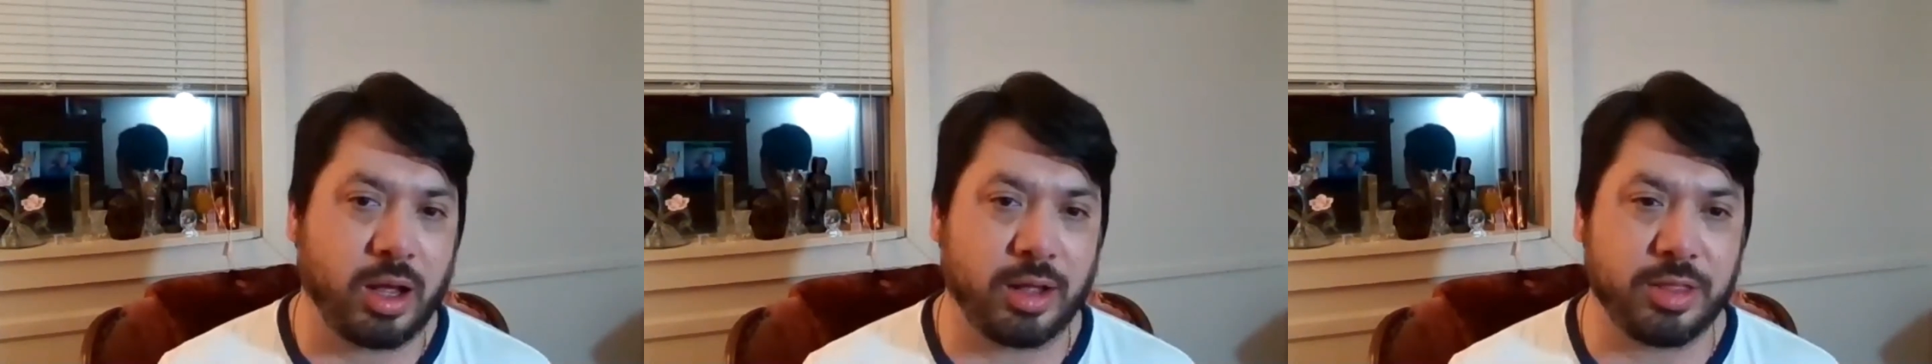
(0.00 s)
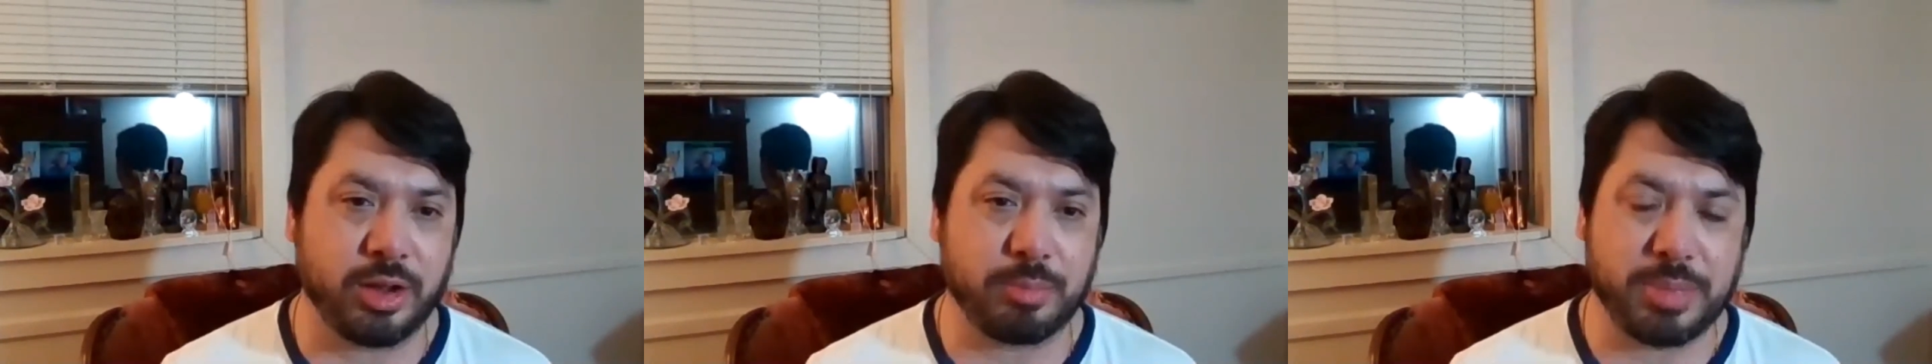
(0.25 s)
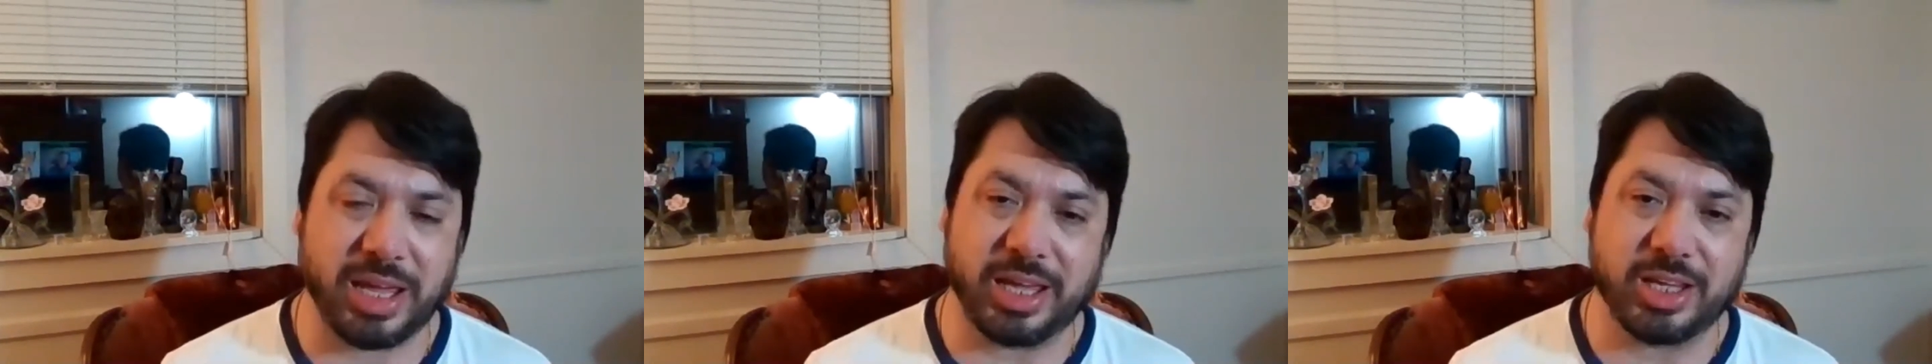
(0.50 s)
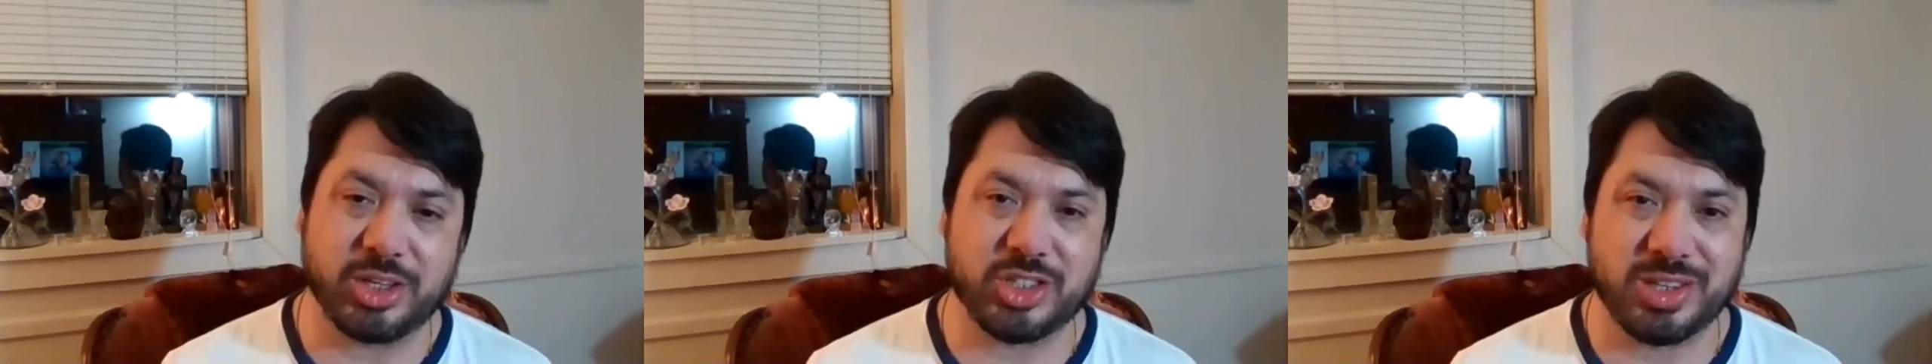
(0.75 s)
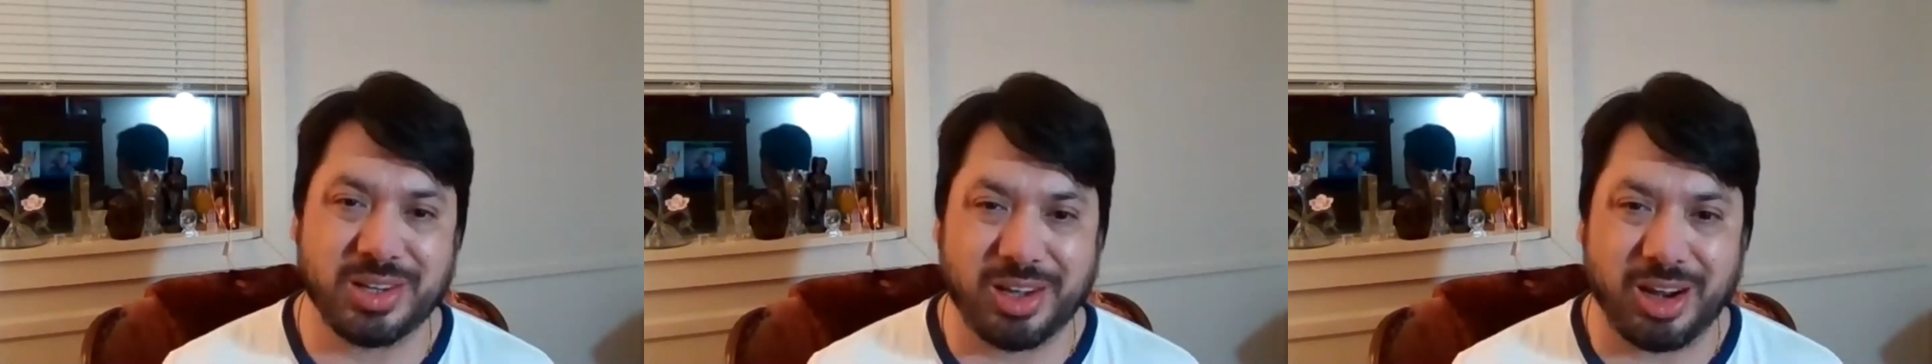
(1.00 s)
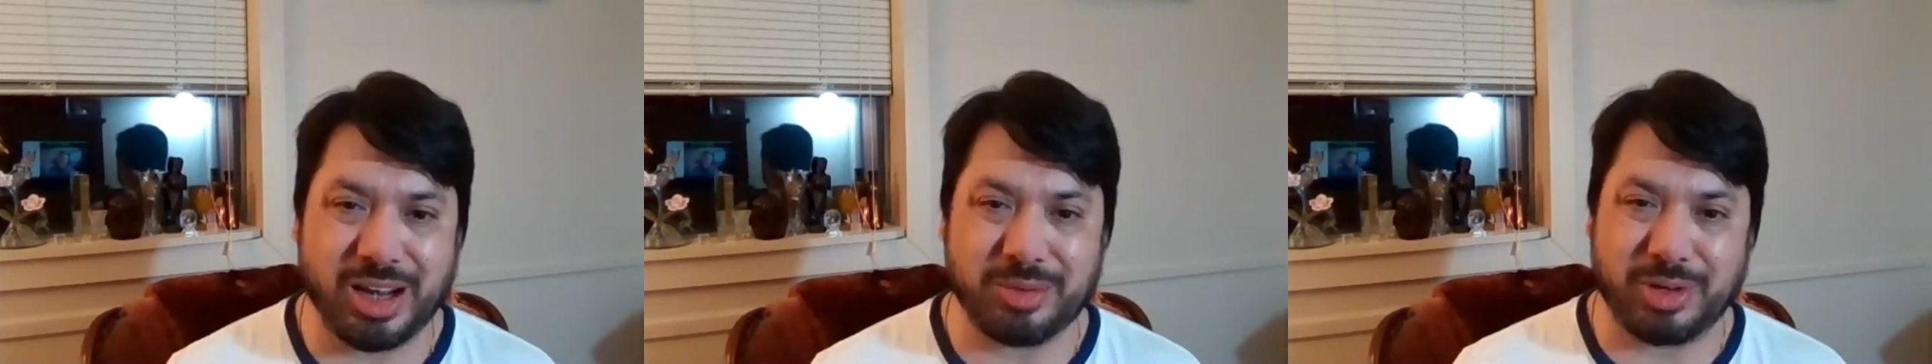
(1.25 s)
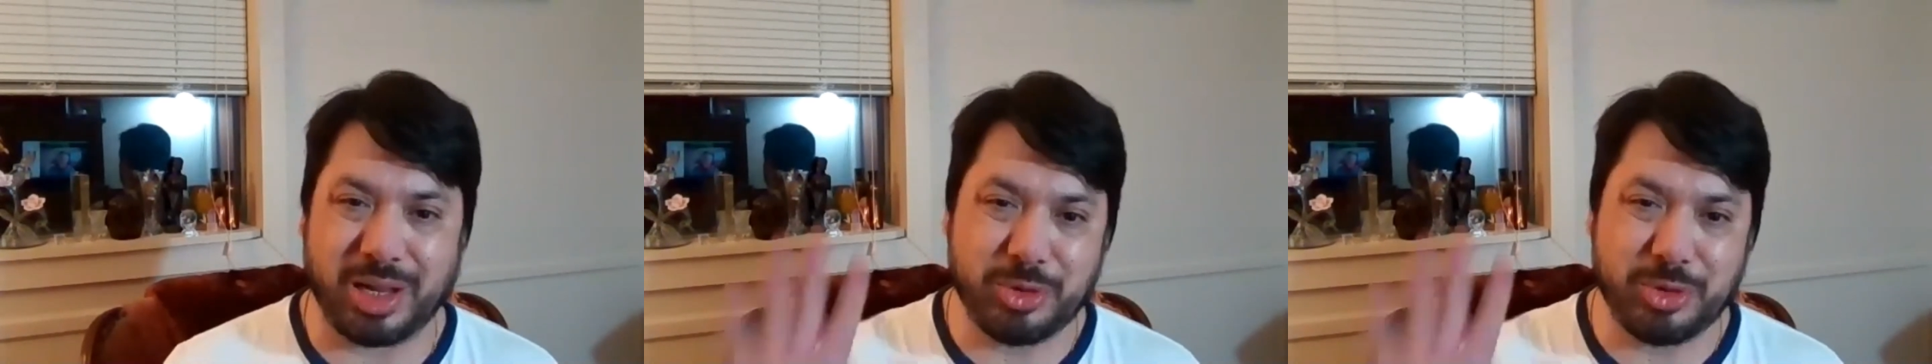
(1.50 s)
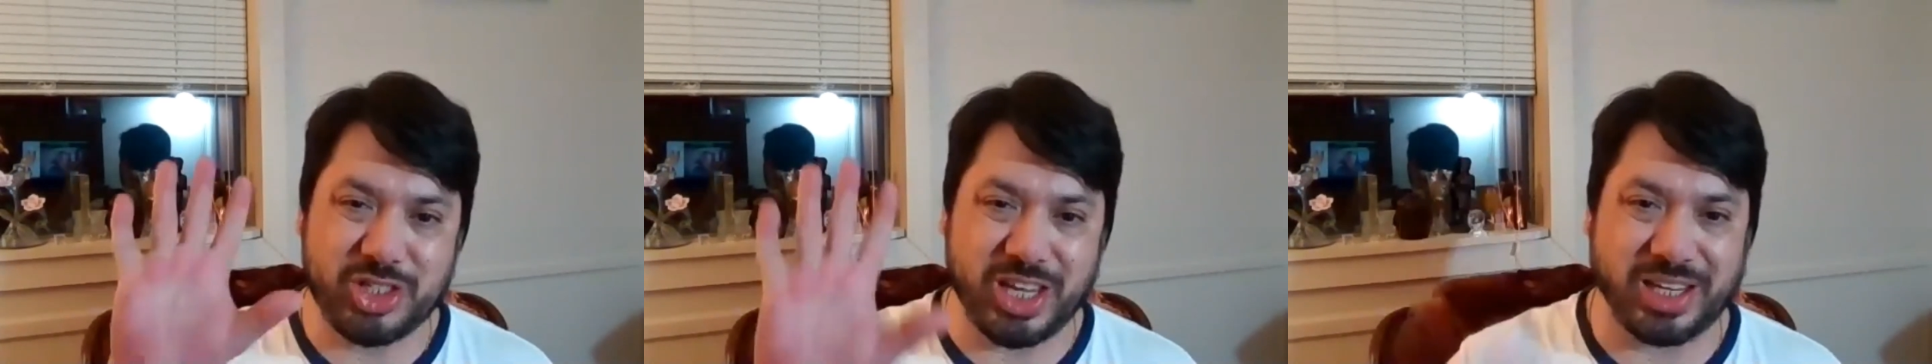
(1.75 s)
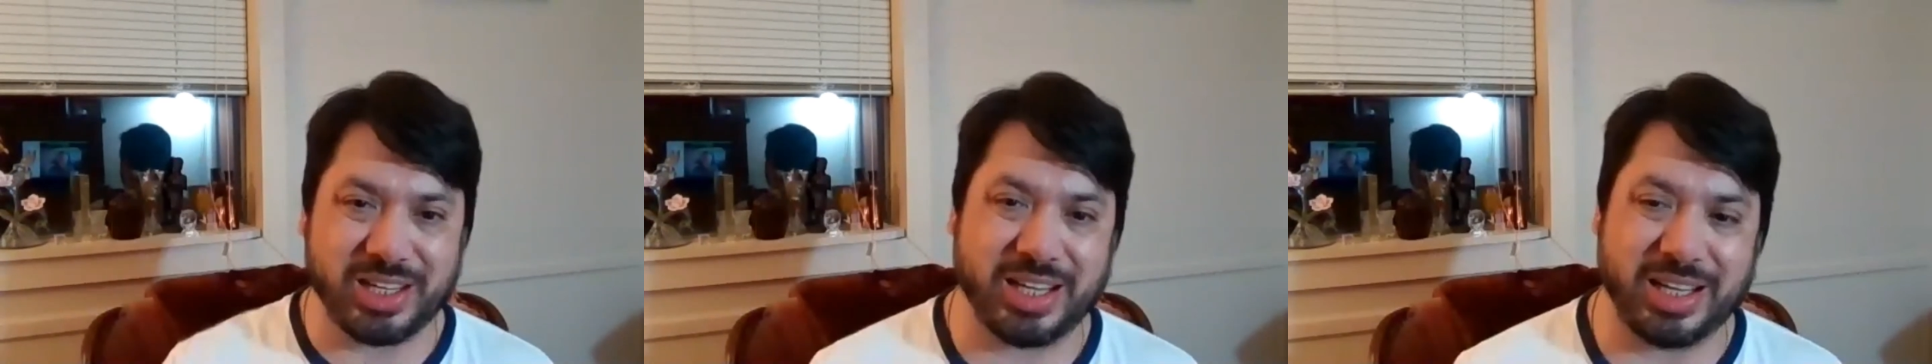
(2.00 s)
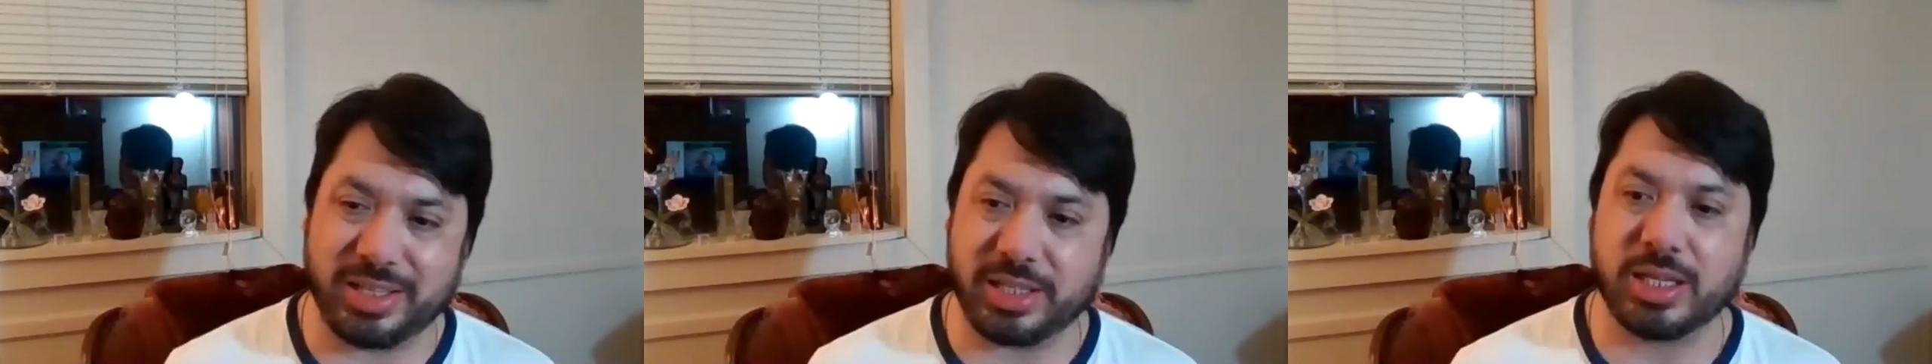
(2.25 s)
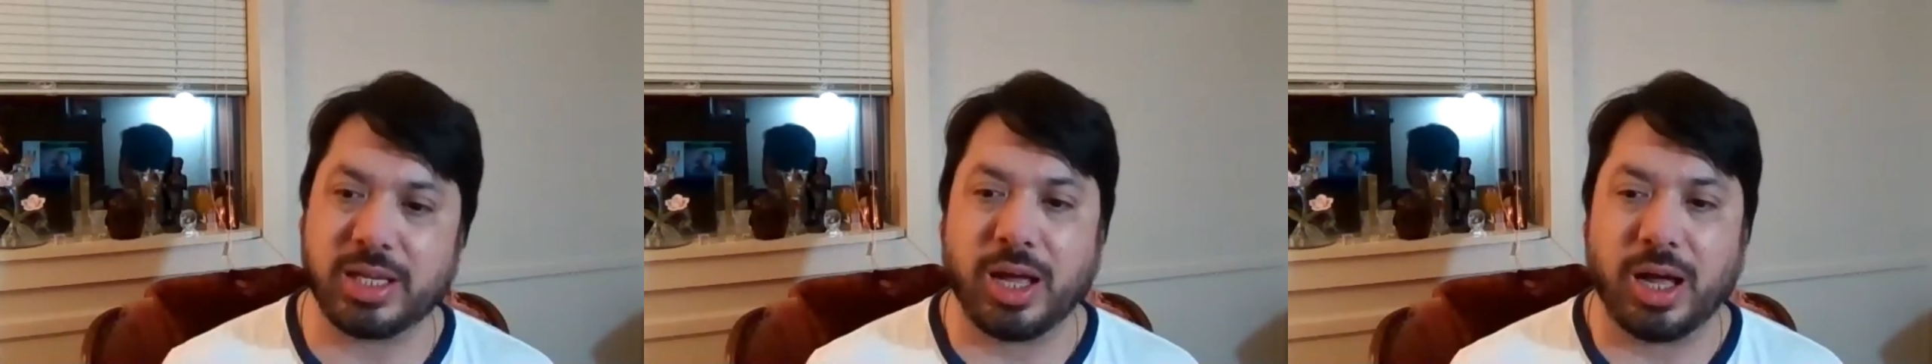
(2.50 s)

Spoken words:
on their page. All right. Well, I appreciate it, Andy.